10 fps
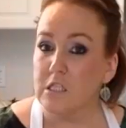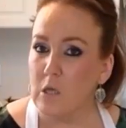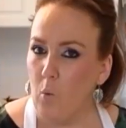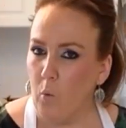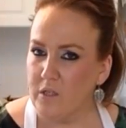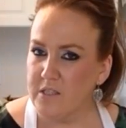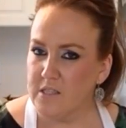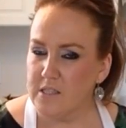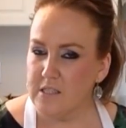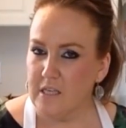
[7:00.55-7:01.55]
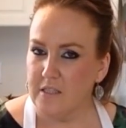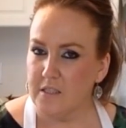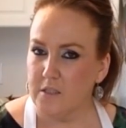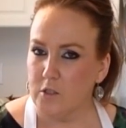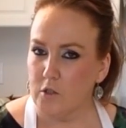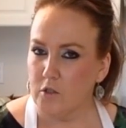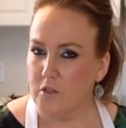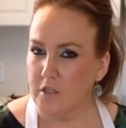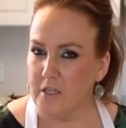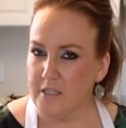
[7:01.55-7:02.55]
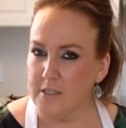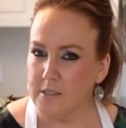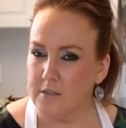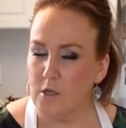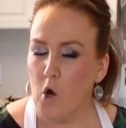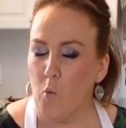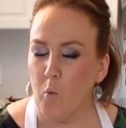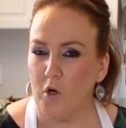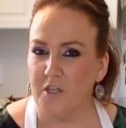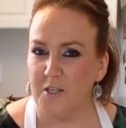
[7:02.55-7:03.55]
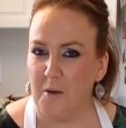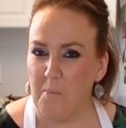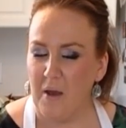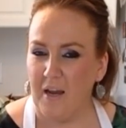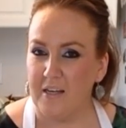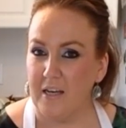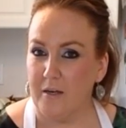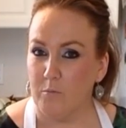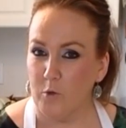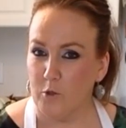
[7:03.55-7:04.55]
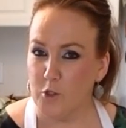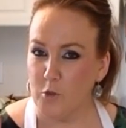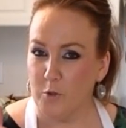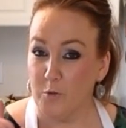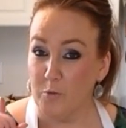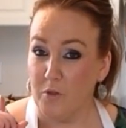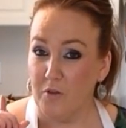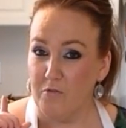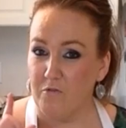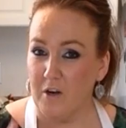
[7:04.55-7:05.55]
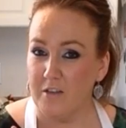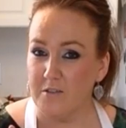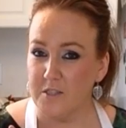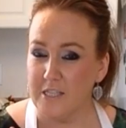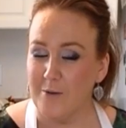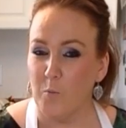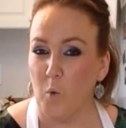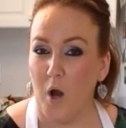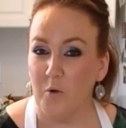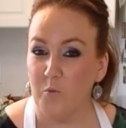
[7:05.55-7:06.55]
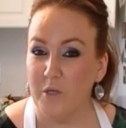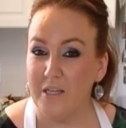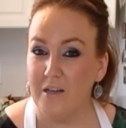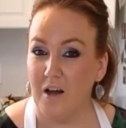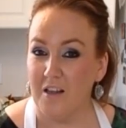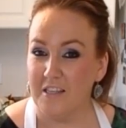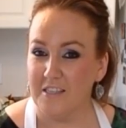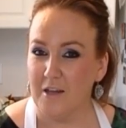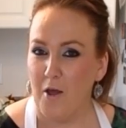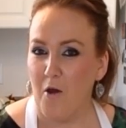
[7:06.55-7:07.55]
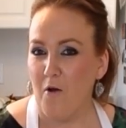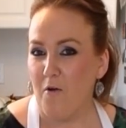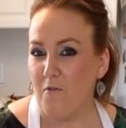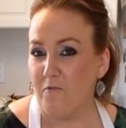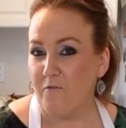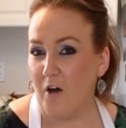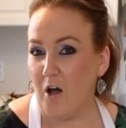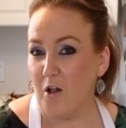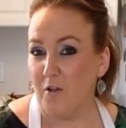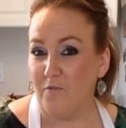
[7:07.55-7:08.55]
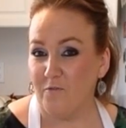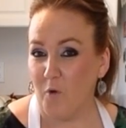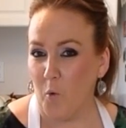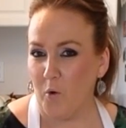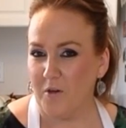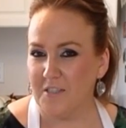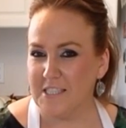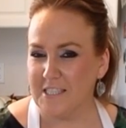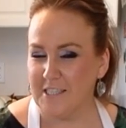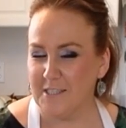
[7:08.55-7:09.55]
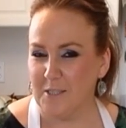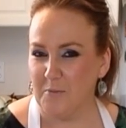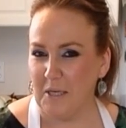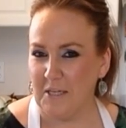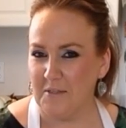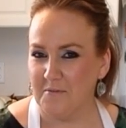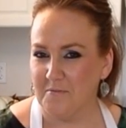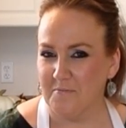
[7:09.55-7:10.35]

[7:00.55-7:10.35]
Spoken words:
So once it's set nice, we're going to come back and I'm going to show you the final step, why we call it fall for Sex in a Pan.